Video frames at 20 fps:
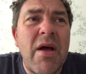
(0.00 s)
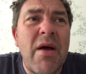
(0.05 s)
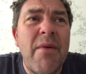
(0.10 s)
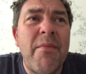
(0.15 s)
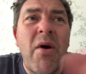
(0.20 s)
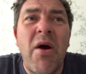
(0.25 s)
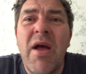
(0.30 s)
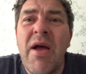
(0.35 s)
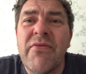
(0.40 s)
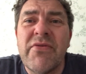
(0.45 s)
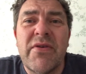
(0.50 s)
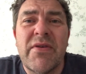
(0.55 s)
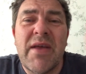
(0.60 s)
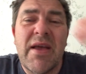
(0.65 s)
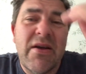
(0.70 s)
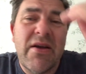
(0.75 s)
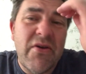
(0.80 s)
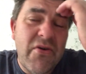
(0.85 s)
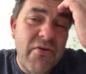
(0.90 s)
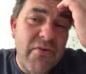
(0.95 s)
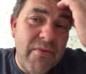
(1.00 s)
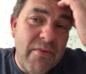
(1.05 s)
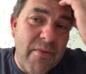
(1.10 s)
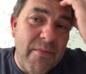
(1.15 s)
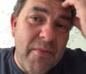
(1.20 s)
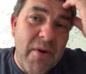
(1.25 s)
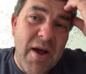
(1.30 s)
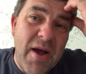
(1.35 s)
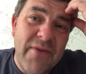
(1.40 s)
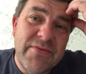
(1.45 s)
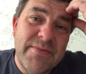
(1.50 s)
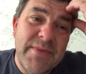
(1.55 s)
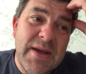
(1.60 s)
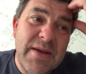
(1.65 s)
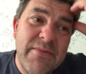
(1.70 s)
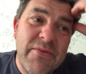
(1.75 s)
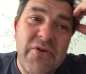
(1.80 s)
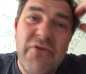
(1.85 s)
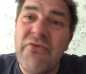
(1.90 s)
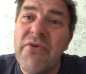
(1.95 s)
might have to make a
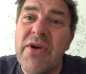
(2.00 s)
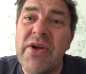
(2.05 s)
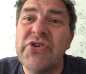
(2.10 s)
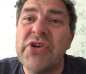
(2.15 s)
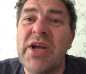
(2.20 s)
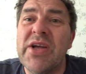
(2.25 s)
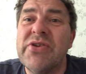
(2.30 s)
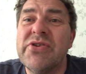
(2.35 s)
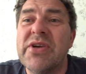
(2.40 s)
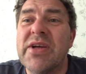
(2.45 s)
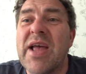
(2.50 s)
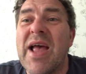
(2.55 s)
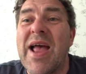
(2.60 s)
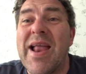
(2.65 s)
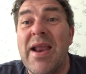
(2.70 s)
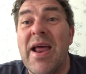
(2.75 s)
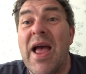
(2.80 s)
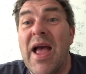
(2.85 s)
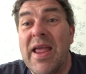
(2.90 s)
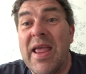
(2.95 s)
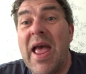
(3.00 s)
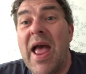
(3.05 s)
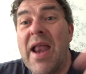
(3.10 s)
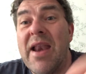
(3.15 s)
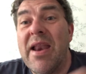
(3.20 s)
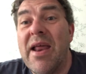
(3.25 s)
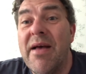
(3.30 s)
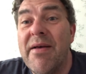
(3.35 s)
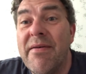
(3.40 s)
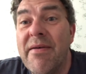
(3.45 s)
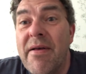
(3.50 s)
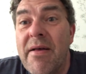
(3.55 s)
career change again at